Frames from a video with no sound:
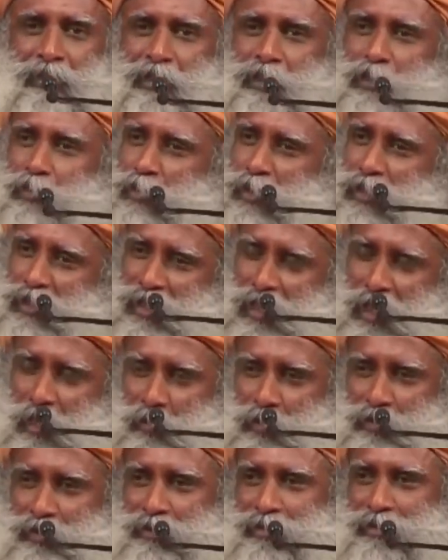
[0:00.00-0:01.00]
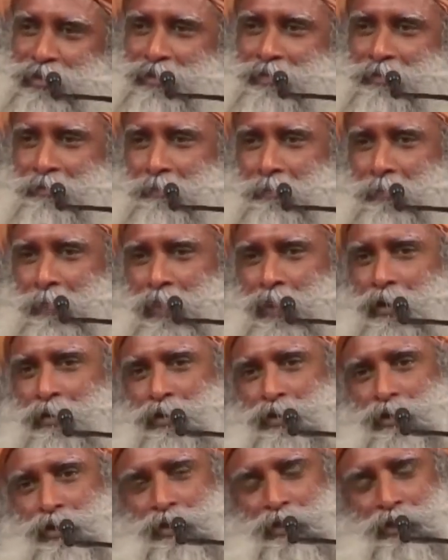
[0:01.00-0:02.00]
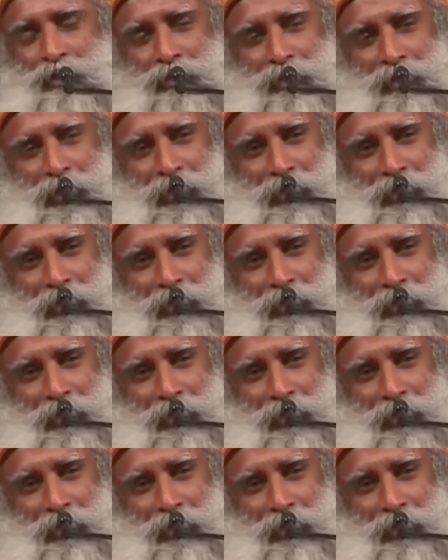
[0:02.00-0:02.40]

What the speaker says: It once happened, on a certain